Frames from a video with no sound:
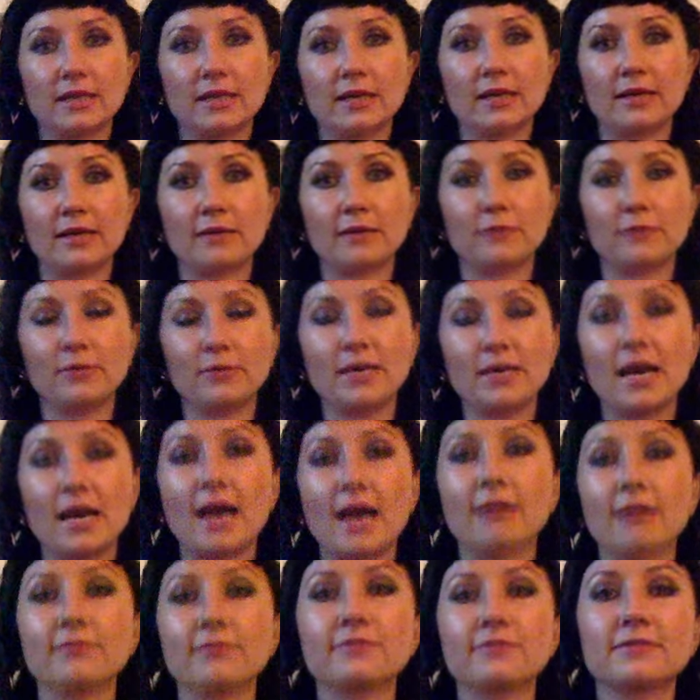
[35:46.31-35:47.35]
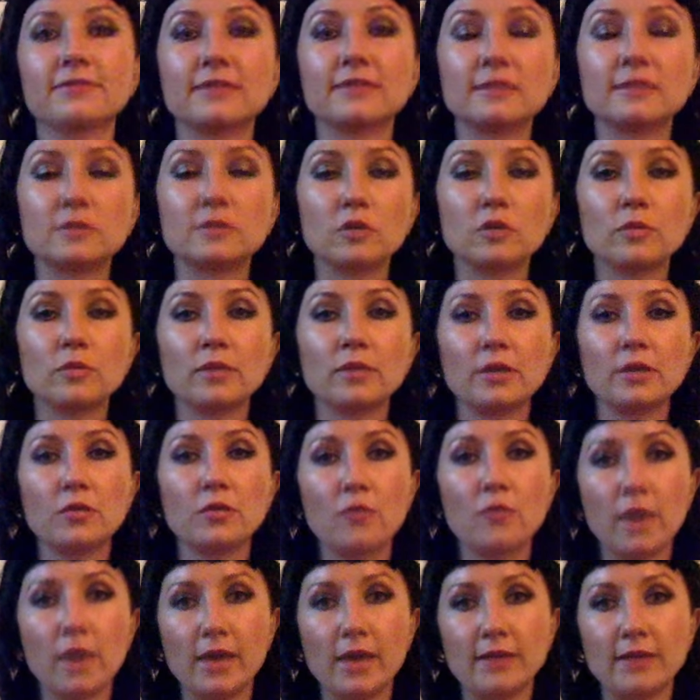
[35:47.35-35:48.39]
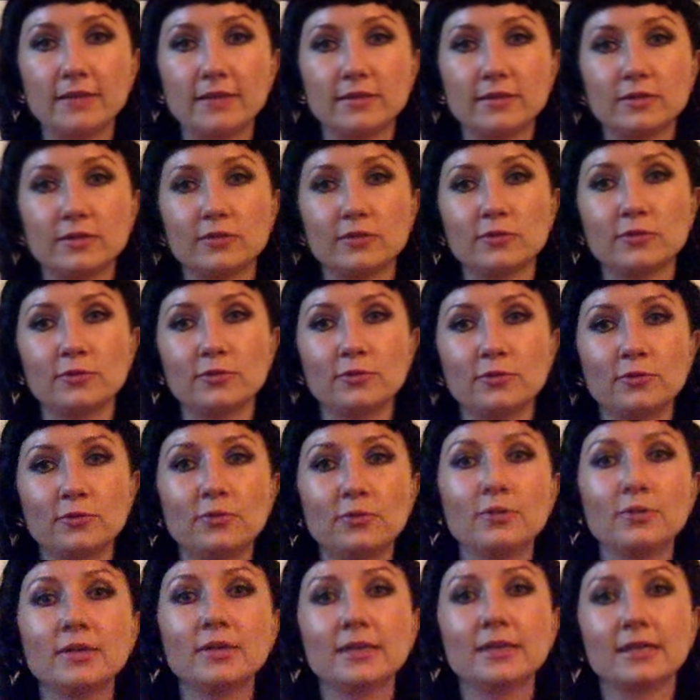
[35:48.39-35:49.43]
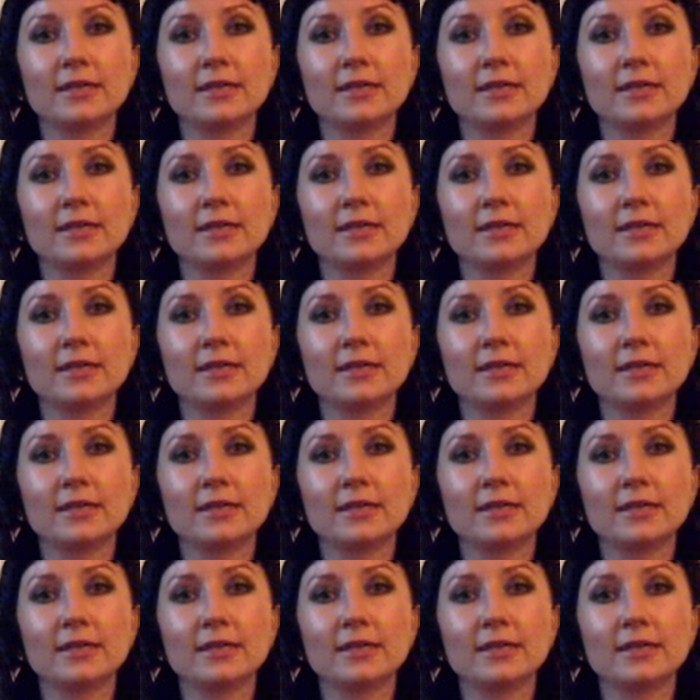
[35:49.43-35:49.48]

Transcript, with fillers: uh, we have so many ways to